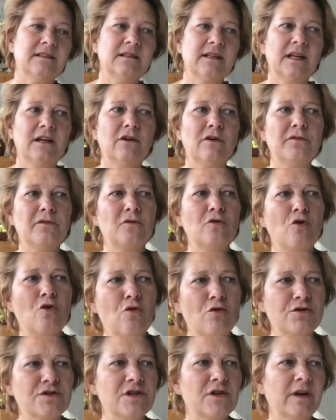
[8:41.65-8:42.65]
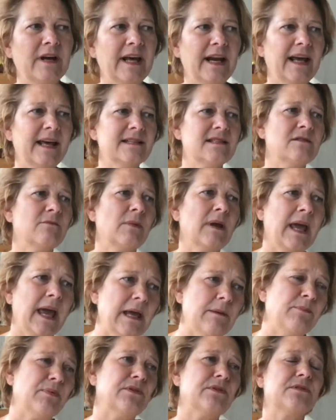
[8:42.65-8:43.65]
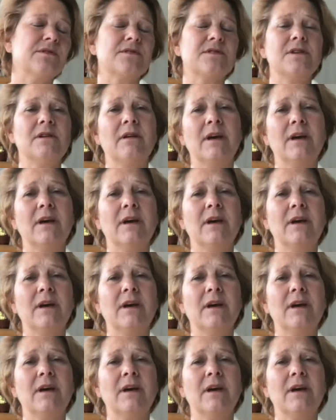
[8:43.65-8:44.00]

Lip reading: and then of course you can add some capers,